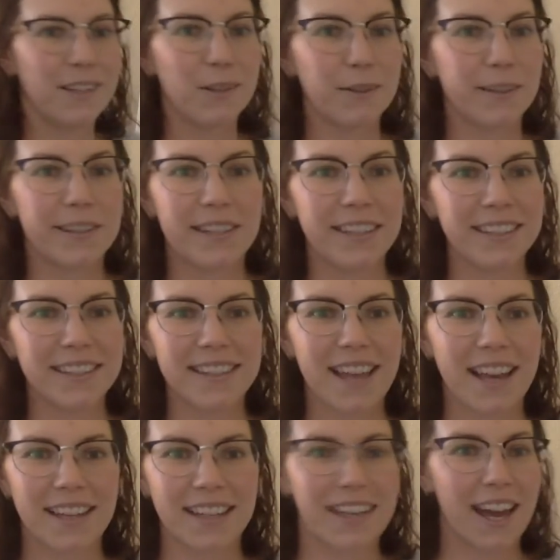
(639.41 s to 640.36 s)
so since
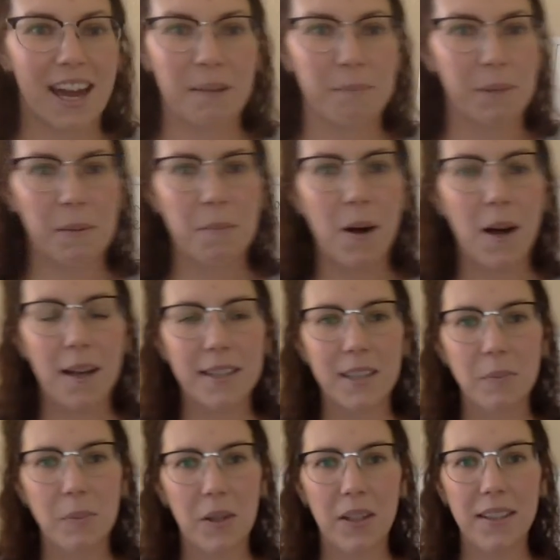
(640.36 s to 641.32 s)
that can't be
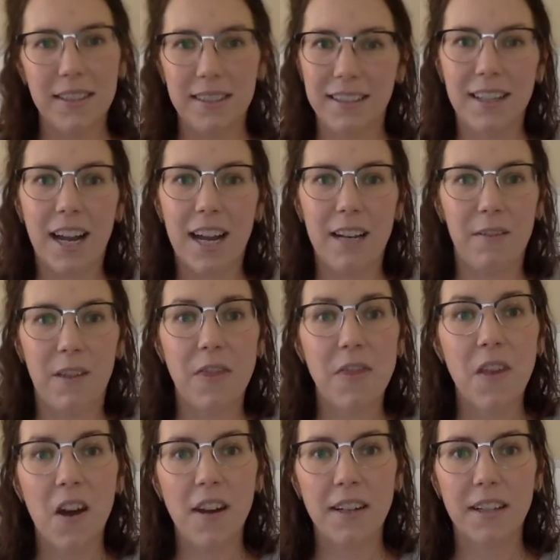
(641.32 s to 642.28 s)
possible, it's kind of a
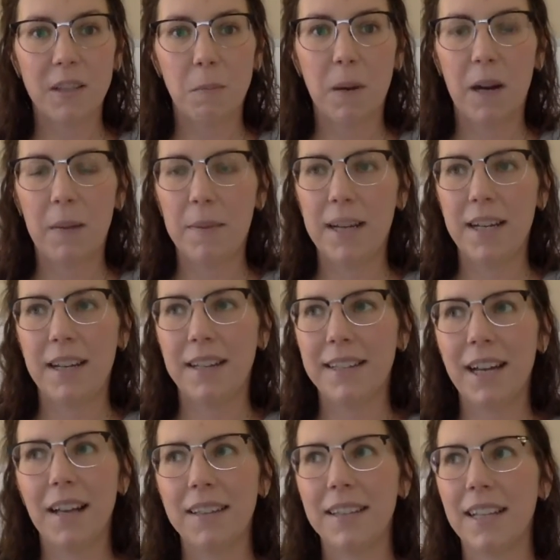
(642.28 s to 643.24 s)
thought experiment. It
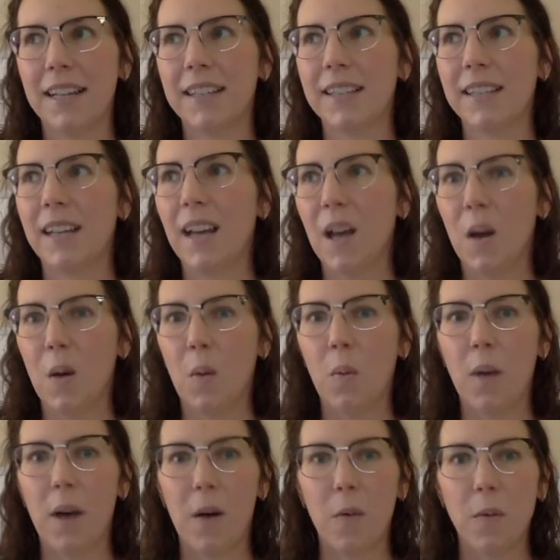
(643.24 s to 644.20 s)
tells us,
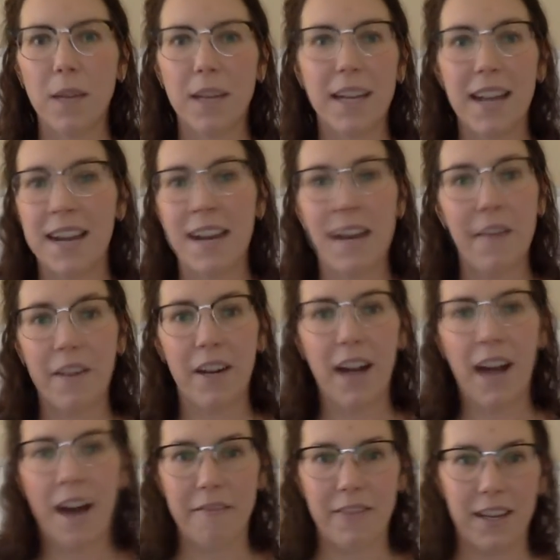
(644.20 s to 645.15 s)
well, we can never
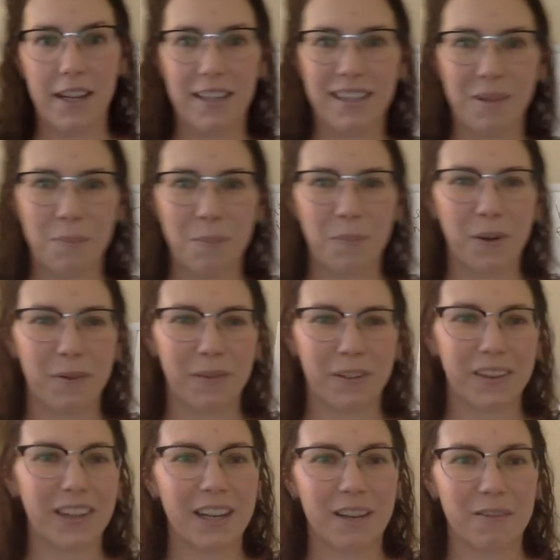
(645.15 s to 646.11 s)
have this
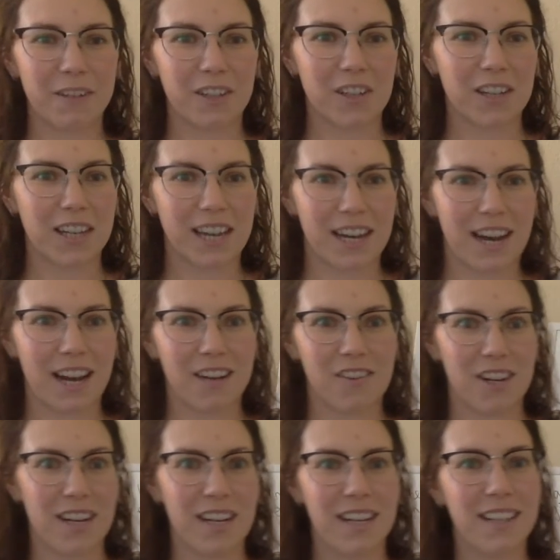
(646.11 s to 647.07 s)
perfectly efficient heat
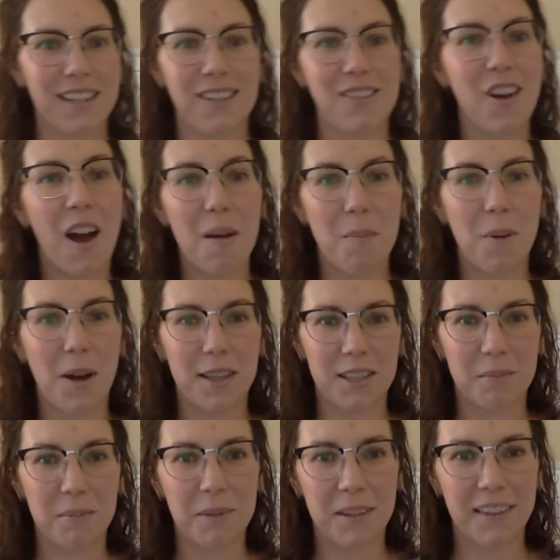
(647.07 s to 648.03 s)
engine. It's not
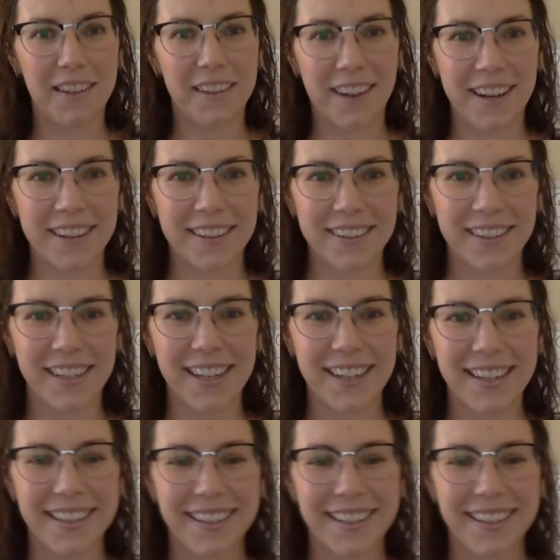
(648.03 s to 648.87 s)
possible theoretically.